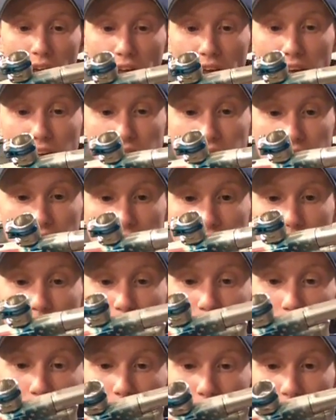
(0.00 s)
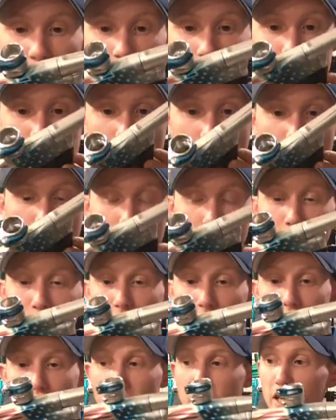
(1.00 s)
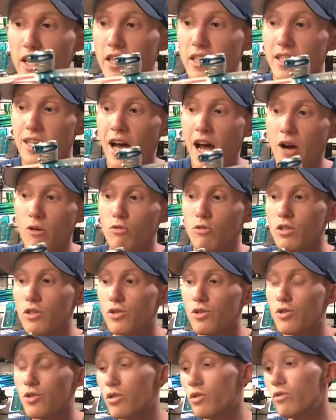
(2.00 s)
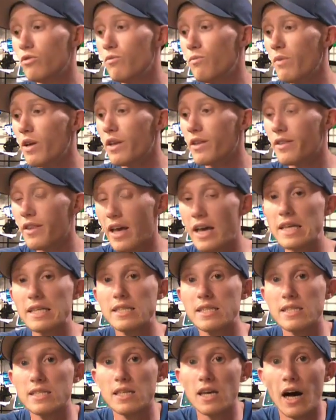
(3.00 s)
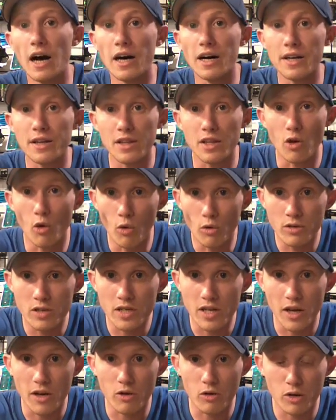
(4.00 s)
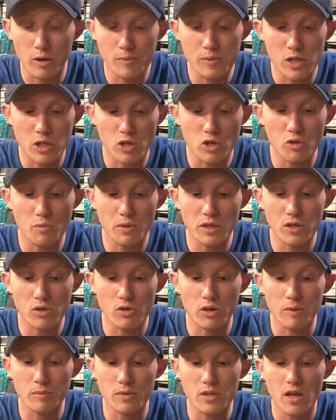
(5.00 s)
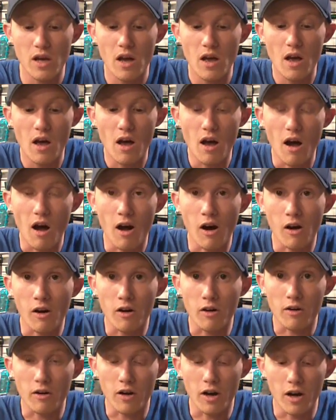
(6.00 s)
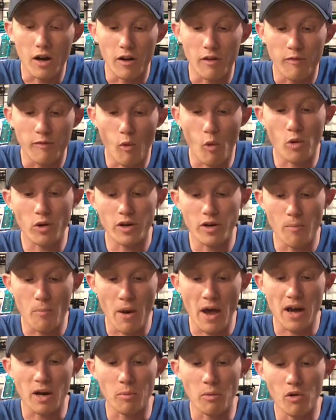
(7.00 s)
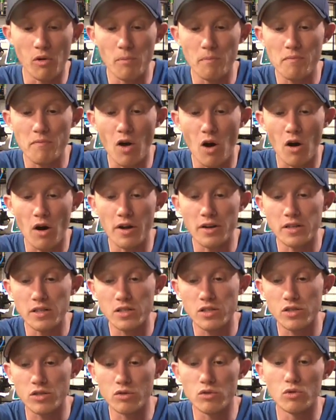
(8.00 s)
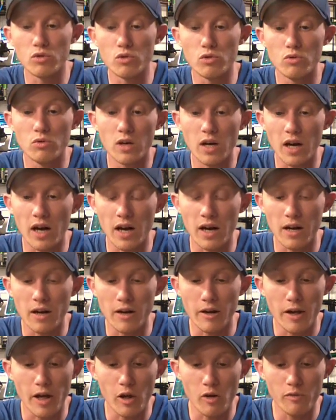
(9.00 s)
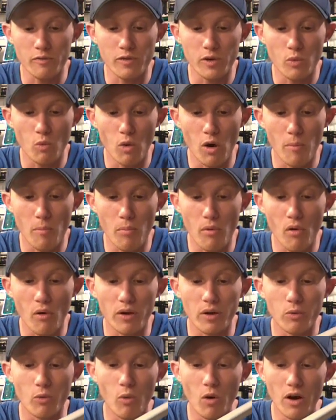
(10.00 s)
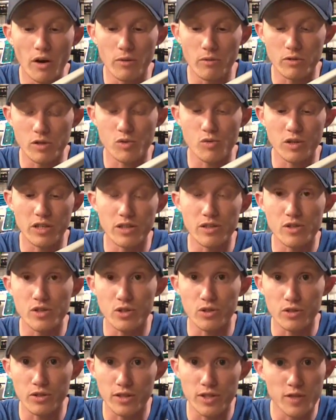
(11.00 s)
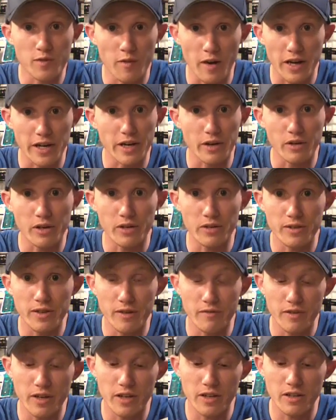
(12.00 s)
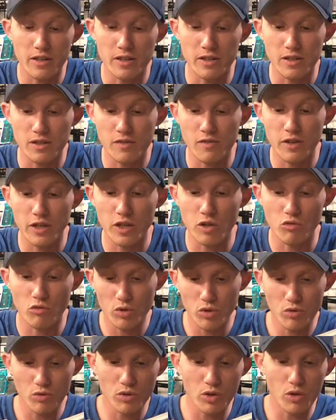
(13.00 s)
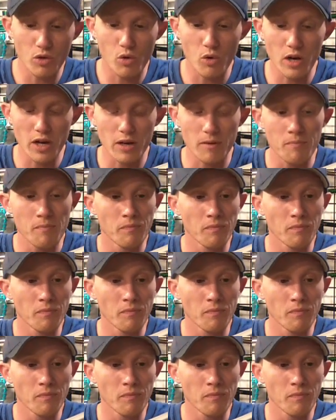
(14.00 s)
And as far as I would understand, I would assume that the old style grips, the two-piece grips, are forward compatible onto LV 1.1, which we can certainly just find out here in this video real quick.